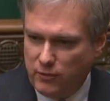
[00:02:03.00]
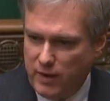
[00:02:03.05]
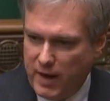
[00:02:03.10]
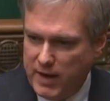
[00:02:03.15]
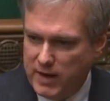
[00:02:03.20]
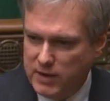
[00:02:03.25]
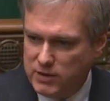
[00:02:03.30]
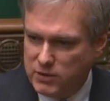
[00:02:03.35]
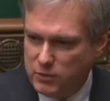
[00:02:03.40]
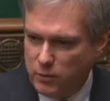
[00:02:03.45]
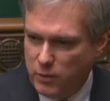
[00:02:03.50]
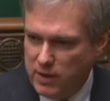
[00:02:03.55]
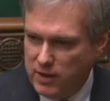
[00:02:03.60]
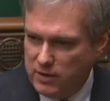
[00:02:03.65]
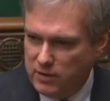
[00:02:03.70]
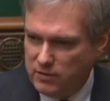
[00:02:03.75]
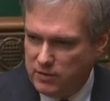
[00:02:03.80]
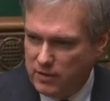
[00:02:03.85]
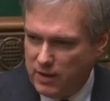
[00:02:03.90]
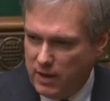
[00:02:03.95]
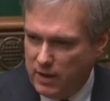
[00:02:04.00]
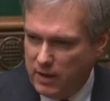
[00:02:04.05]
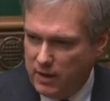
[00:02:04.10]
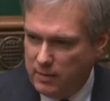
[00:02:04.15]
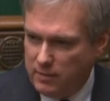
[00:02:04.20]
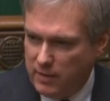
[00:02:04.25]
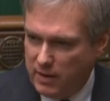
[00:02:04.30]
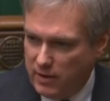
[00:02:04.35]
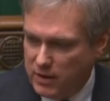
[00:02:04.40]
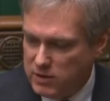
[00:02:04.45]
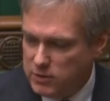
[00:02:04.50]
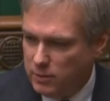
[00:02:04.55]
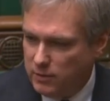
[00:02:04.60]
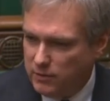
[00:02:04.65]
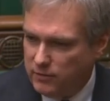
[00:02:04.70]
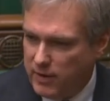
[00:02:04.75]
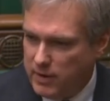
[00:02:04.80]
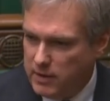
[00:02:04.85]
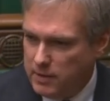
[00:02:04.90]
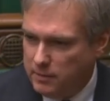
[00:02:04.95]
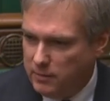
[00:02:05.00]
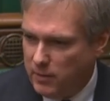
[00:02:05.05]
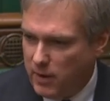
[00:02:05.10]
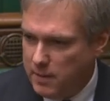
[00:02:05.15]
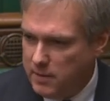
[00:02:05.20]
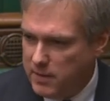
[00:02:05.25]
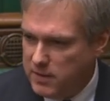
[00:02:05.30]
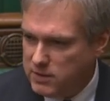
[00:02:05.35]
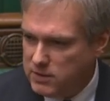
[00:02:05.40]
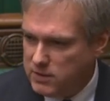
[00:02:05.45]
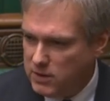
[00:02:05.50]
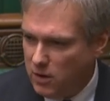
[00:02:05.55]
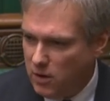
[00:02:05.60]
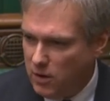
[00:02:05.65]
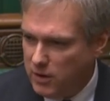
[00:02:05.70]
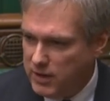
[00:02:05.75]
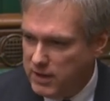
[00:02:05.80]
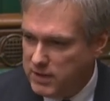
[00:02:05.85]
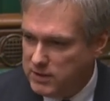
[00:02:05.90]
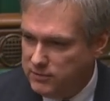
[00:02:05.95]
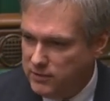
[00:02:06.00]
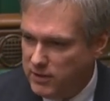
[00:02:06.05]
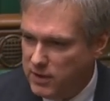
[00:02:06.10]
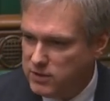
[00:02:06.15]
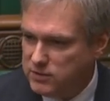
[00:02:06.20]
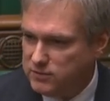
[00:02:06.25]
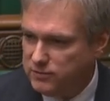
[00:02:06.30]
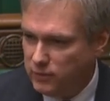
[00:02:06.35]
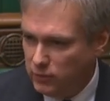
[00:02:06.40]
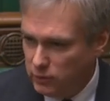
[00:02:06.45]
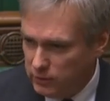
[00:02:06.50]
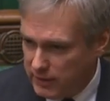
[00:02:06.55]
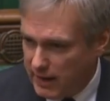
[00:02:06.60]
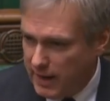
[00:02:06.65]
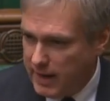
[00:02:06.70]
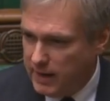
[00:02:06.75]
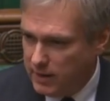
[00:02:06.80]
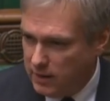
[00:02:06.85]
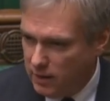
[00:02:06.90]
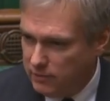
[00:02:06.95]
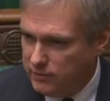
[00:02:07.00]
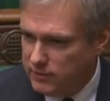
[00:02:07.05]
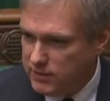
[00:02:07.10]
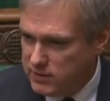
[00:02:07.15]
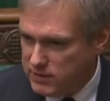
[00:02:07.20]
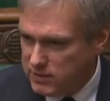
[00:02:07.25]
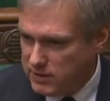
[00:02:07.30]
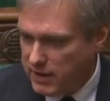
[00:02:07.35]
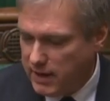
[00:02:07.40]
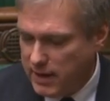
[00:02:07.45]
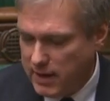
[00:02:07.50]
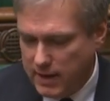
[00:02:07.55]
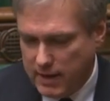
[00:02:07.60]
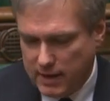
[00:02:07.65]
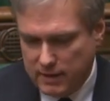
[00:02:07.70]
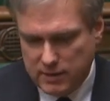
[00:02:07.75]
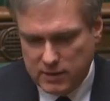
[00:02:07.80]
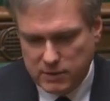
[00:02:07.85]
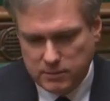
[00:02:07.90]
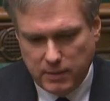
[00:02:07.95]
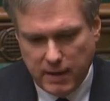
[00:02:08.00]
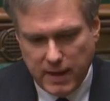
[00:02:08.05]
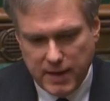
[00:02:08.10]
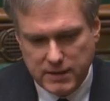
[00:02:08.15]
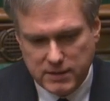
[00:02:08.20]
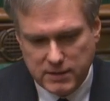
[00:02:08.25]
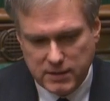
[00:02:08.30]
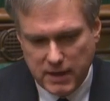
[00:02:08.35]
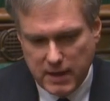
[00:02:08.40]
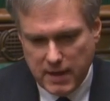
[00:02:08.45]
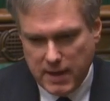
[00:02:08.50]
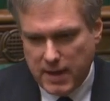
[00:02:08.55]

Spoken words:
raise with my right honourable friend, the Prime Minister, on his first full day in office in this place,